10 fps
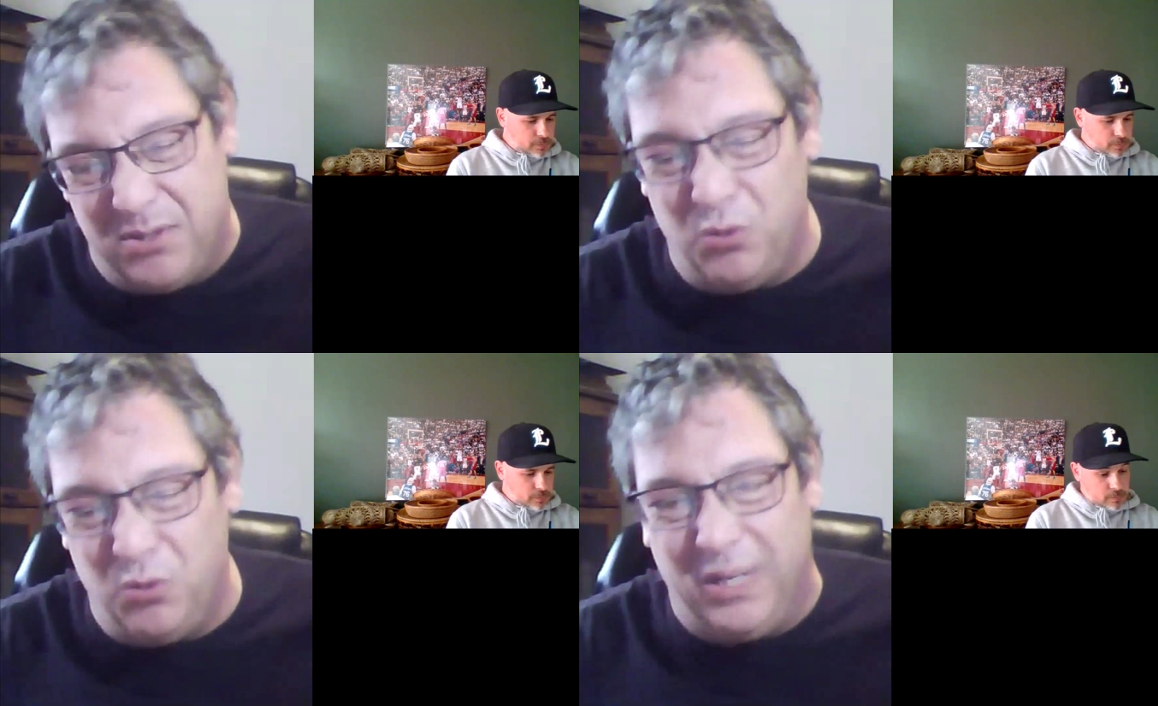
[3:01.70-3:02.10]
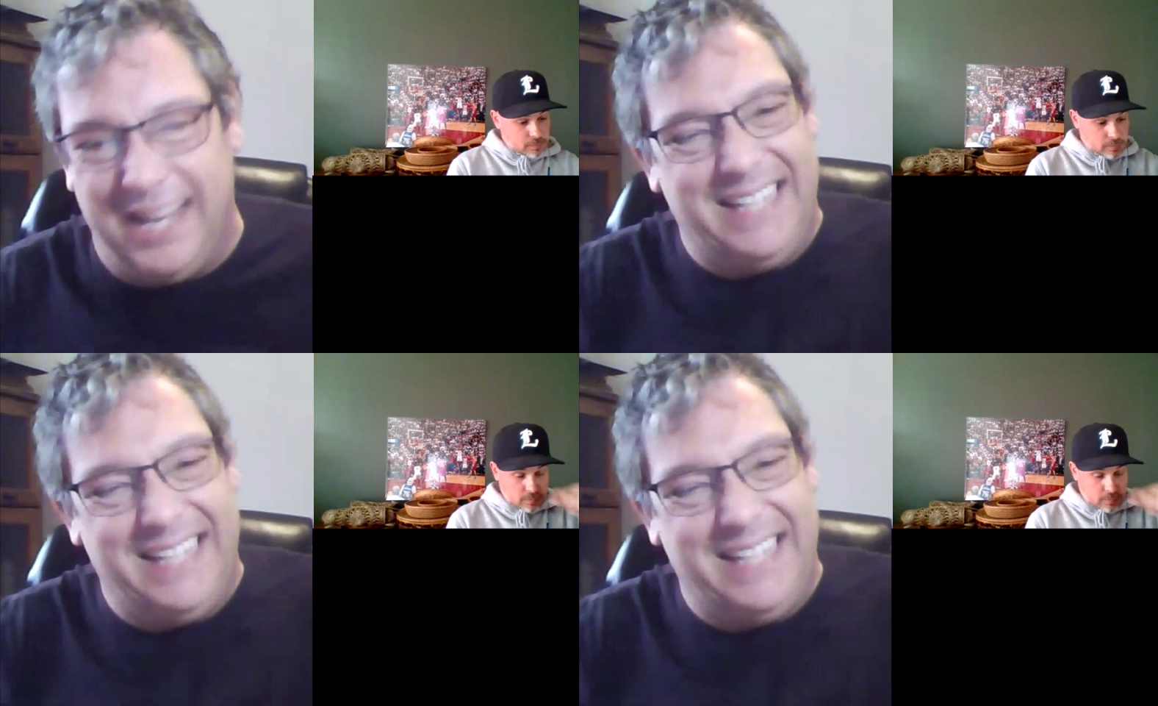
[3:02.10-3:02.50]

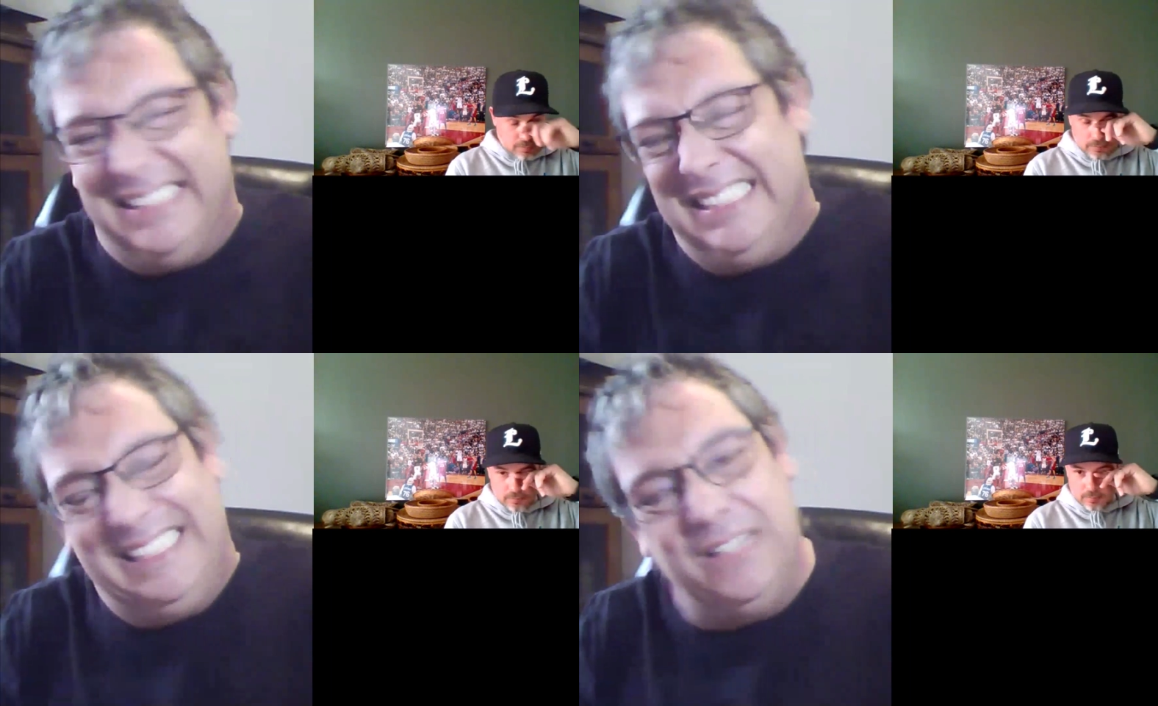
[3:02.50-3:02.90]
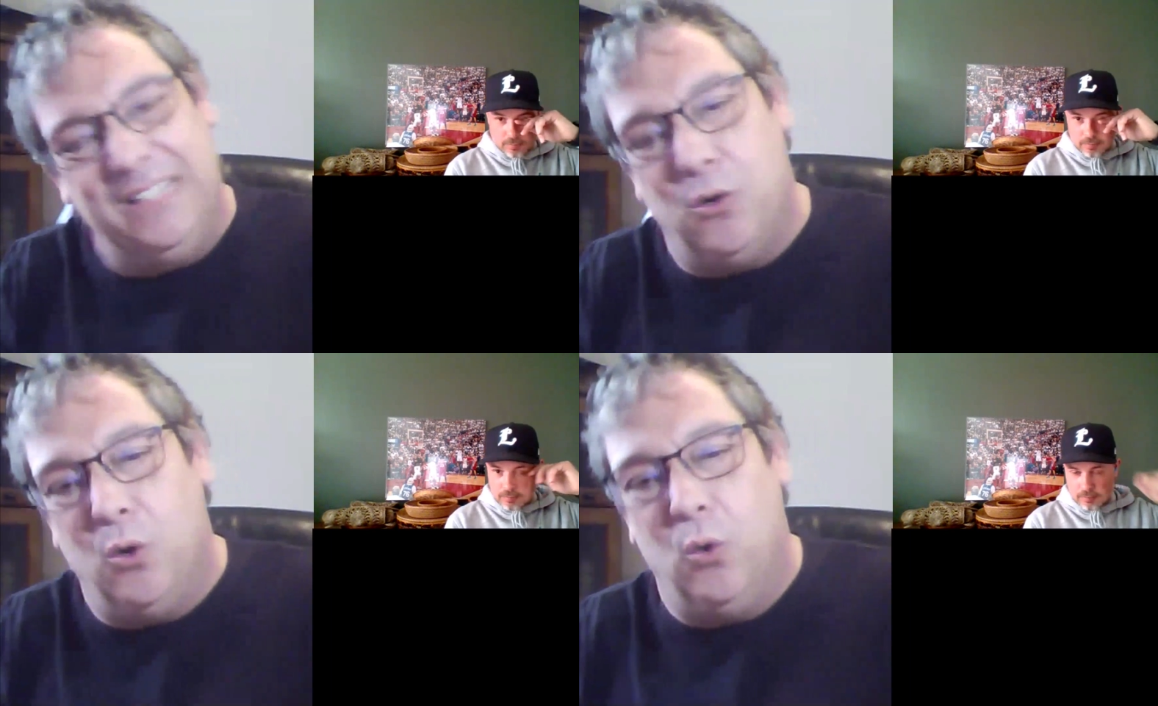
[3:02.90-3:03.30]
Speaker 1: 2K and
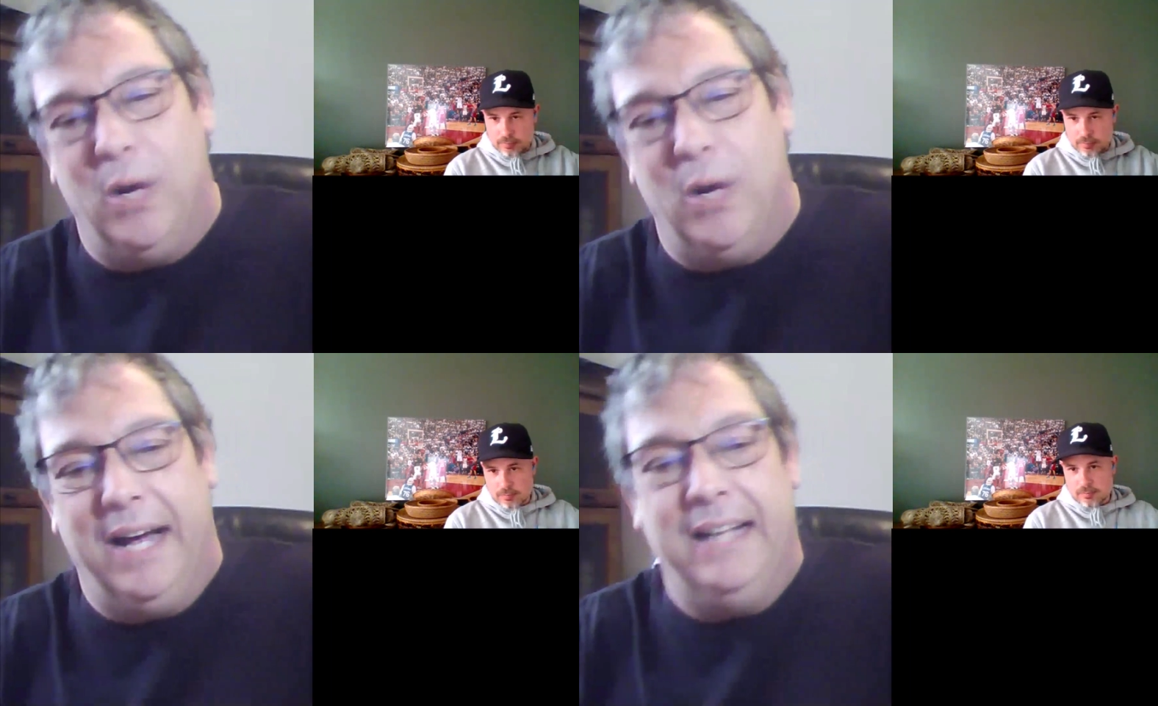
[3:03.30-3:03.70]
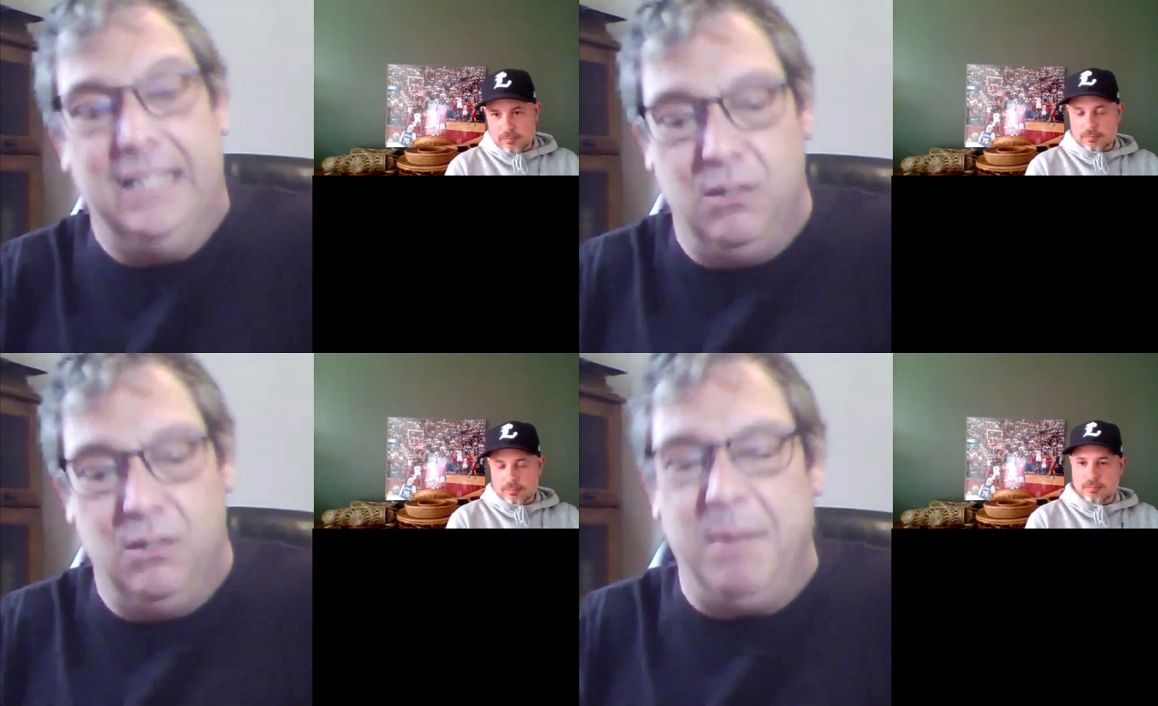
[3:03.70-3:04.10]
no, uh,
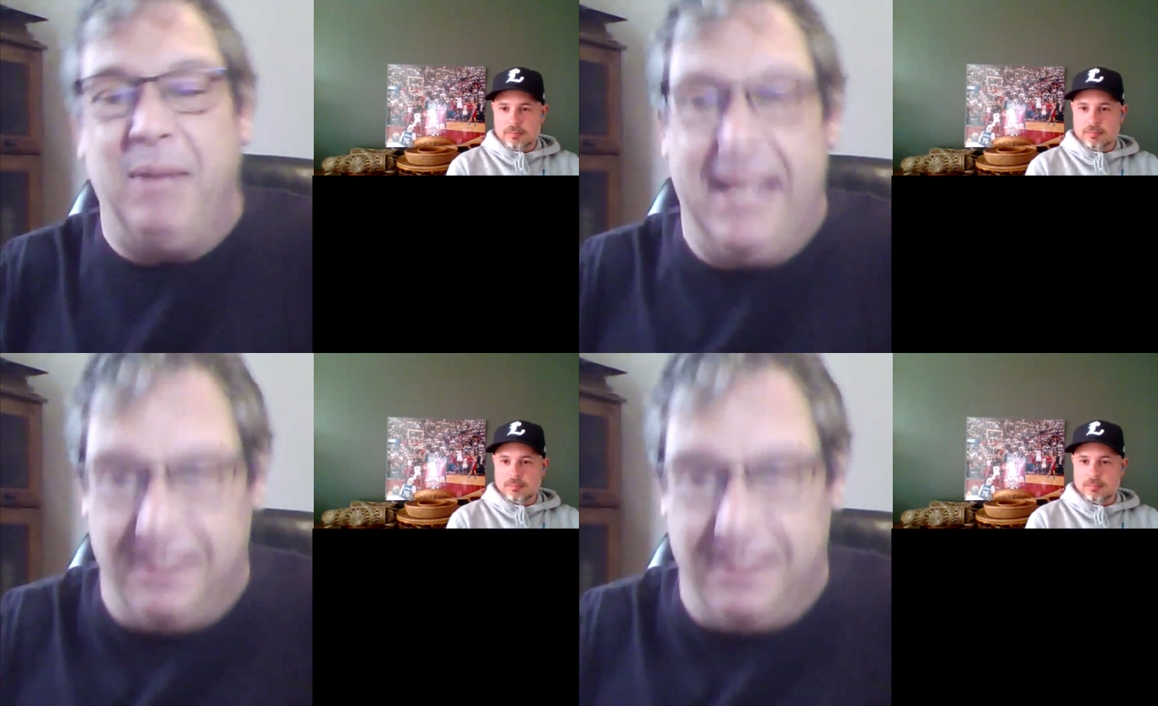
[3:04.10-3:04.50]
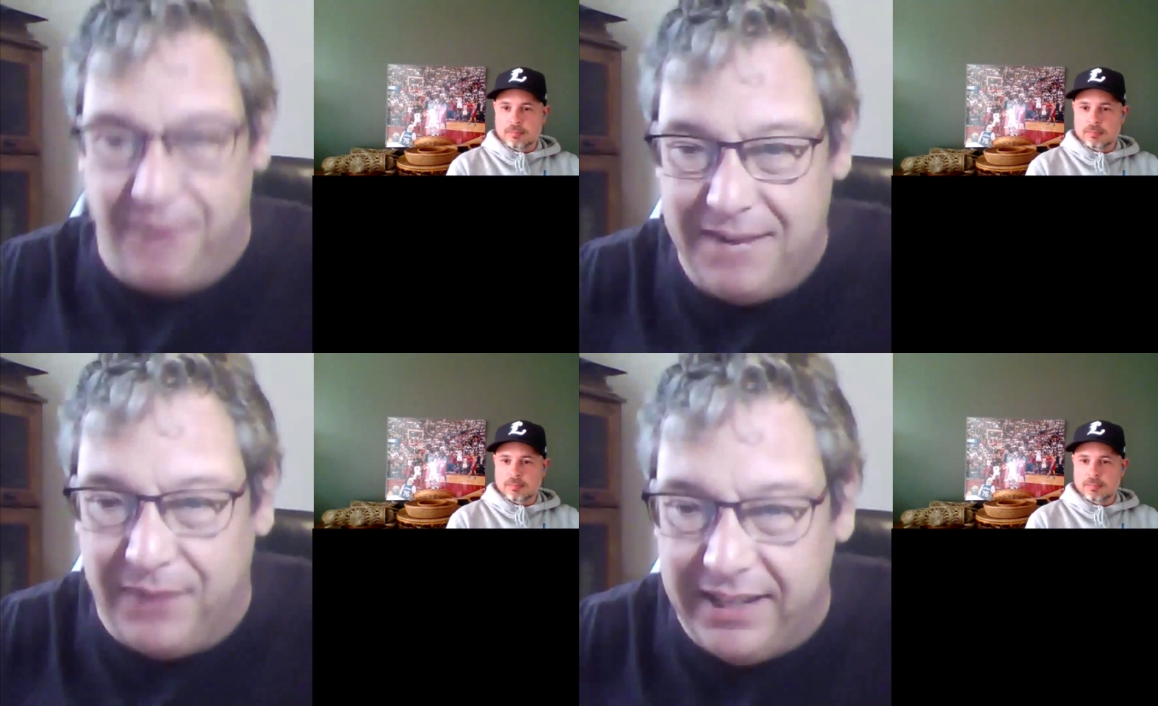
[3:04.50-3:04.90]
we be playing the
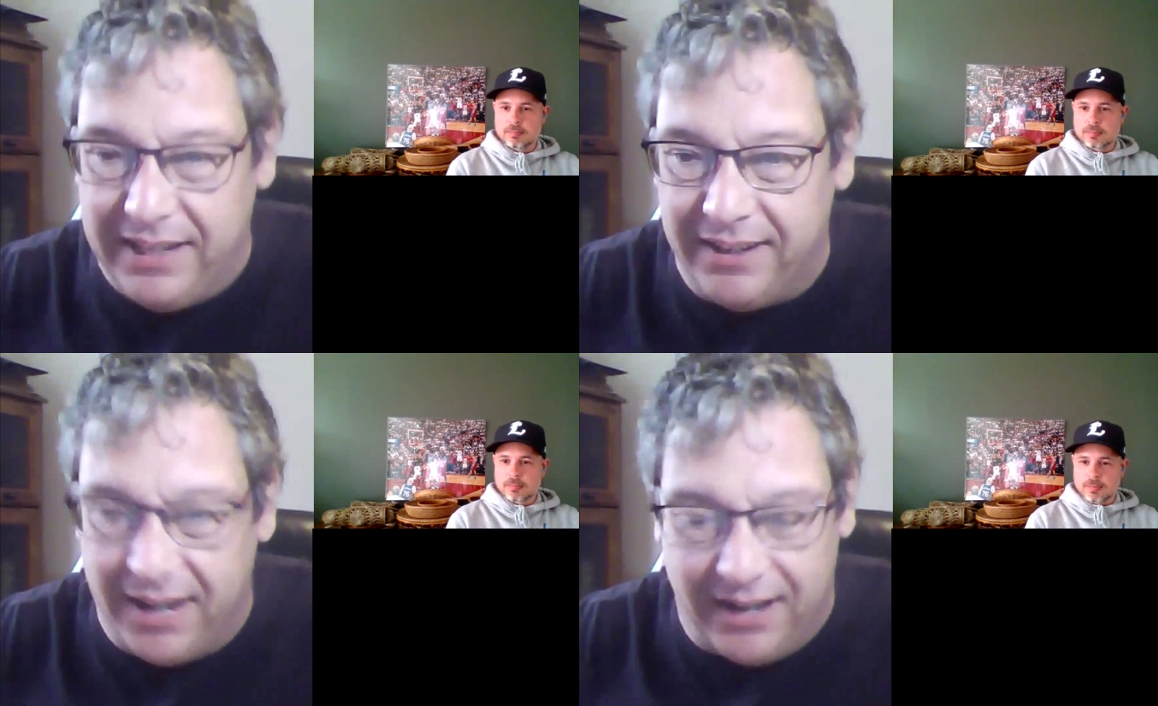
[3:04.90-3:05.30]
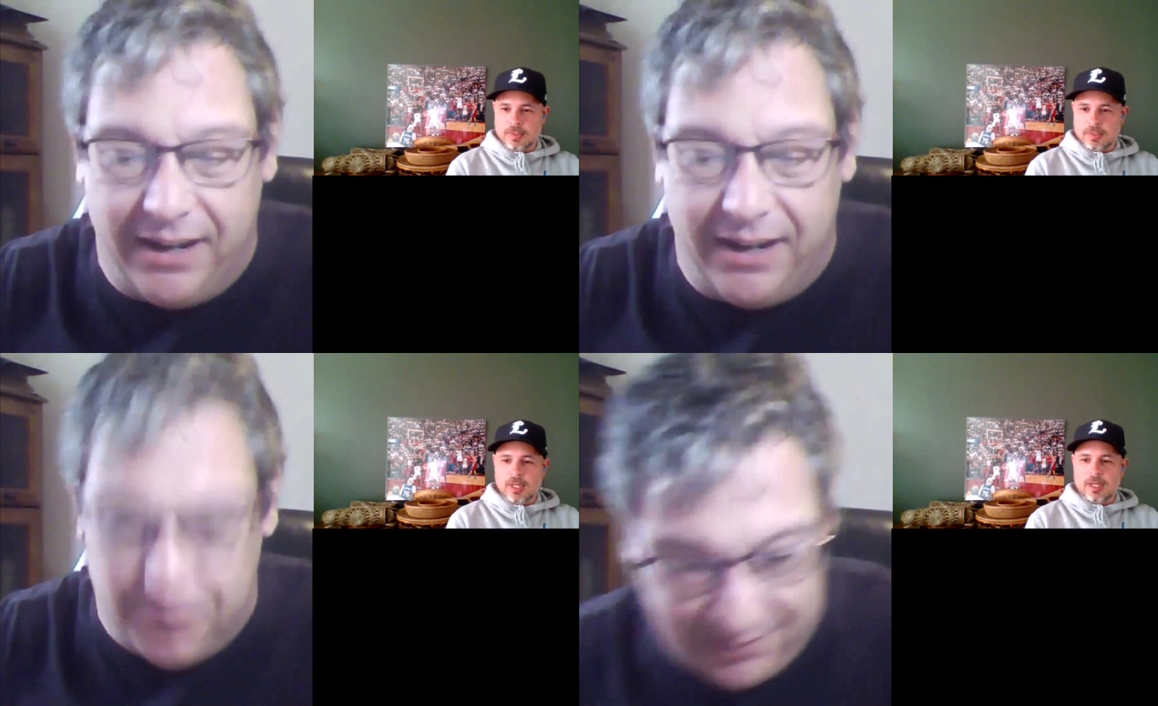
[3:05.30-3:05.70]
FIFA here at our house.